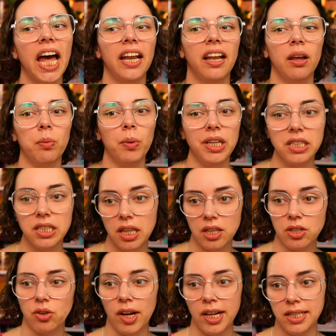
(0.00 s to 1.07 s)
And I went to
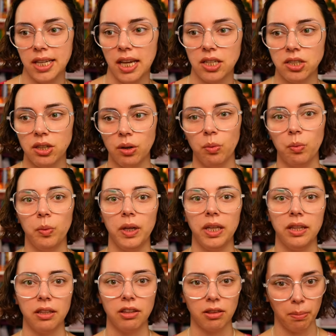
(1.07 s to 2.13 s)
this great session
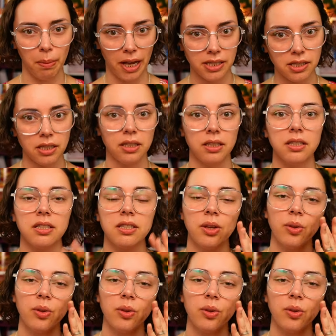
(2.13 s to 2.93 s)
with the Bastions.